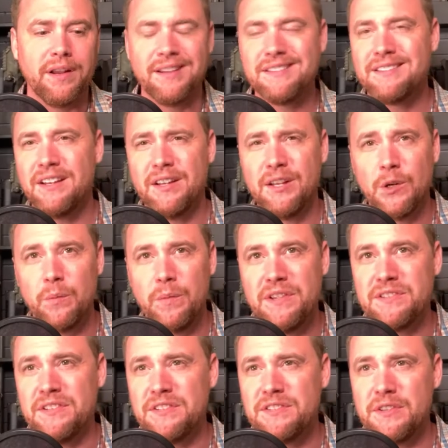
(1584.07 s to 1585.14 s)
It's none of your
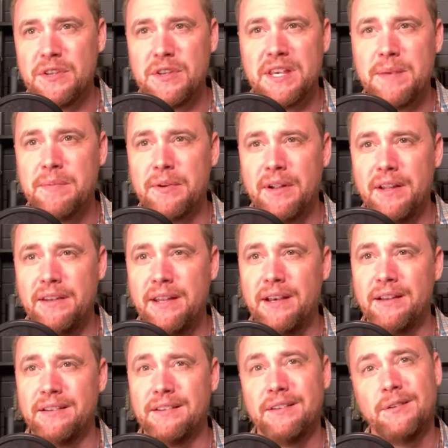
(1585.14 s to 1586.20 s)
business, so you keep your head down
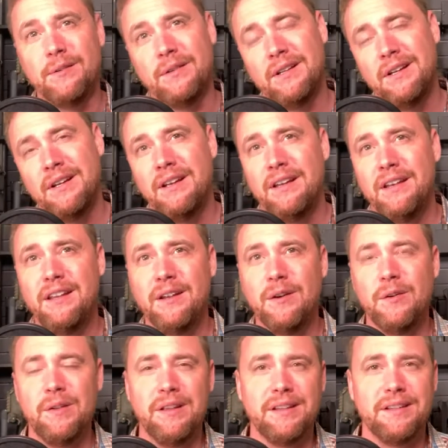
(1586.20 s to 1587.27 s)
and you don't,
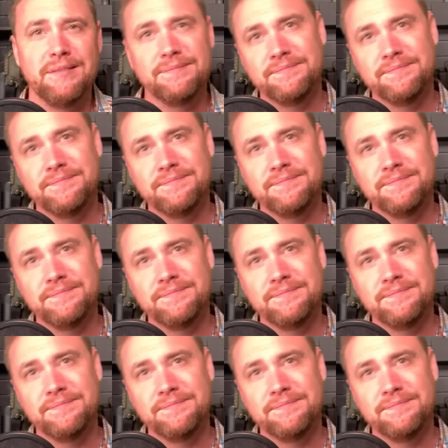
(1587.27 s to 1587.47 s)
like,